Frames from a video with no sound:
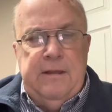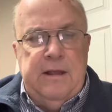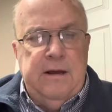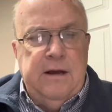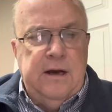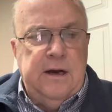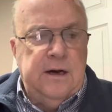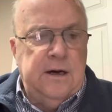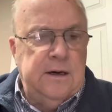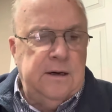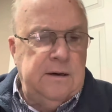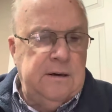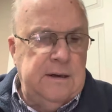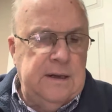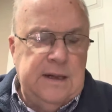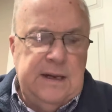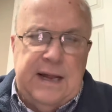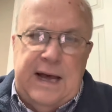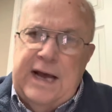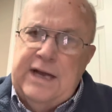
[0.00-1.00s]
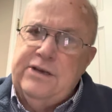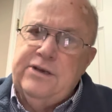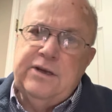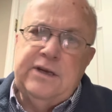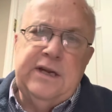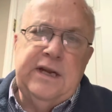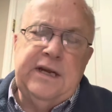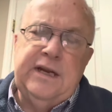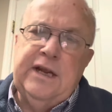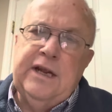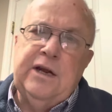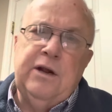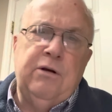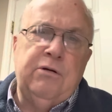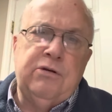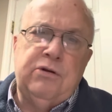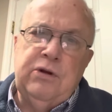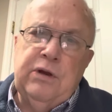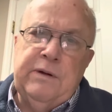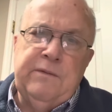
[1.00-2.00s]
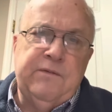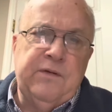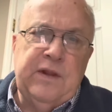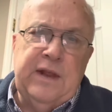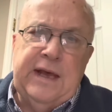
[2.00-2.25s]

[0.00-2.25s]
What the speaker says: Elijah didn't get on to him for